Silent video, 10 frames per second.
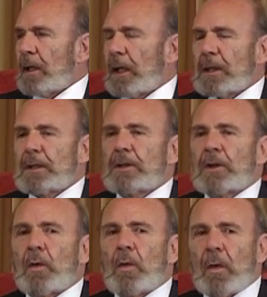This is
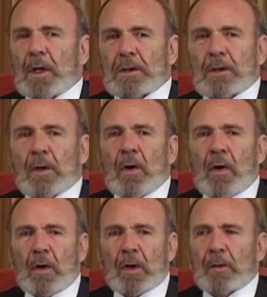the worst
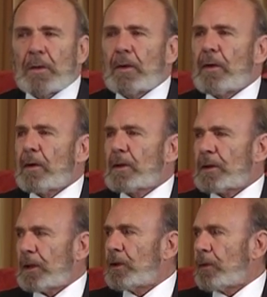horrible
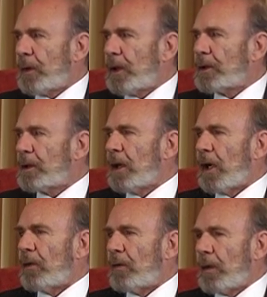situation
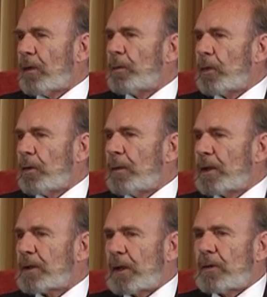I've ever put
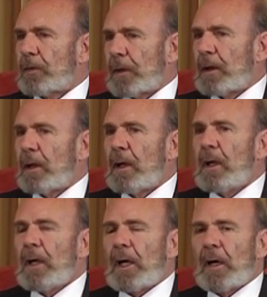myself in
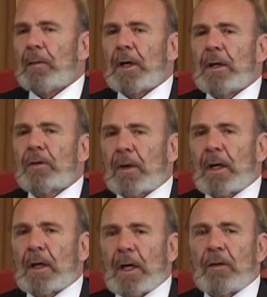my
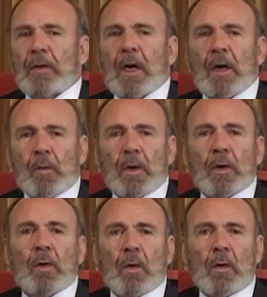entire life. I want to
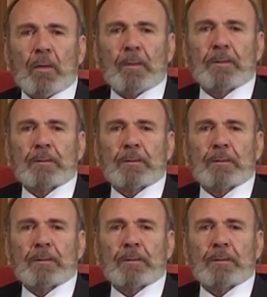go home.